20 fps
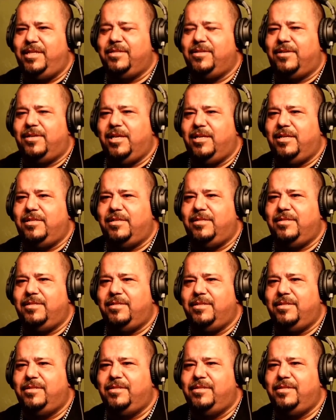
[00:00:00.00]
already.
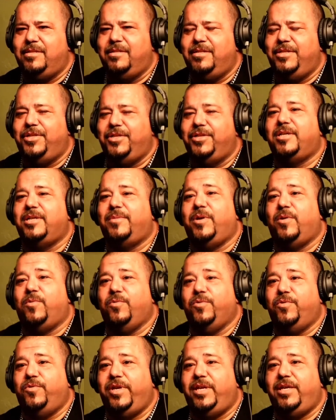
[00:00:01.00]
You're talking about
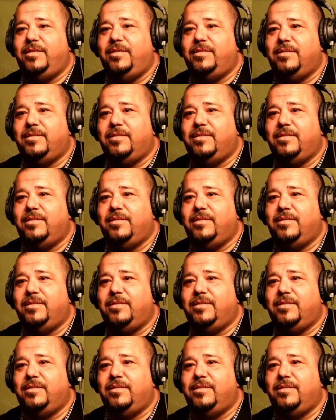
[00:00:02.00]
Ruiz?